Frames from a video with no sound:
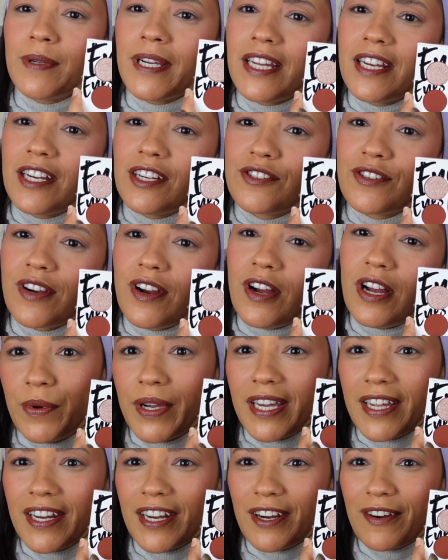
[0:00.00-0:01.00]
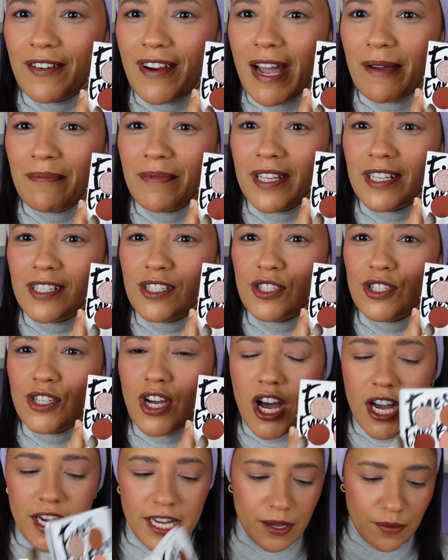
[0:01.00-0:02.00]
we're gonna grab this
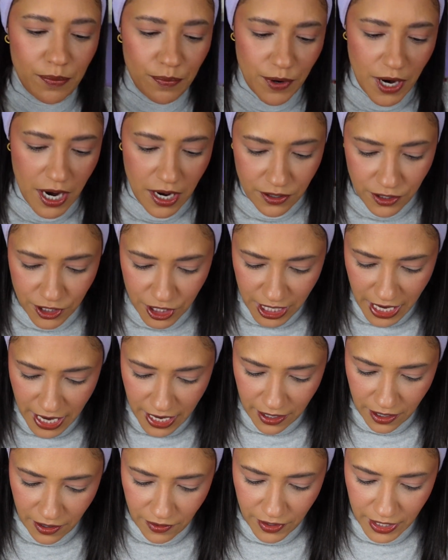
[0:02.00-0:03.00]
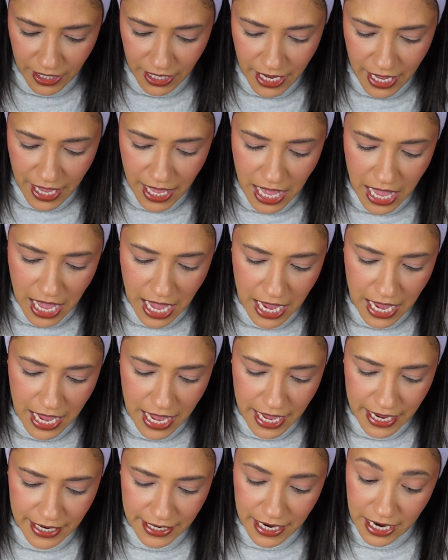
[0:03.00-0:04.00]
darker brown shade over here,
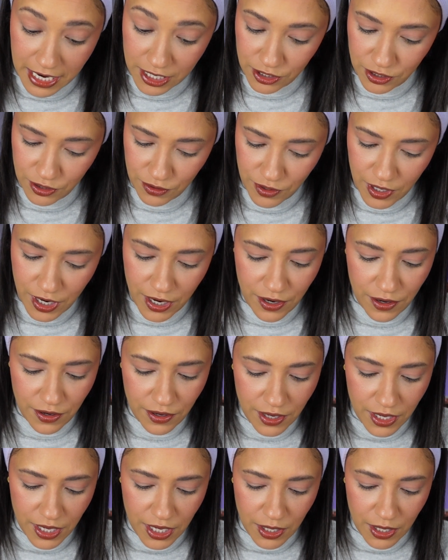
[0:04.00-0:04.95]
and as you know,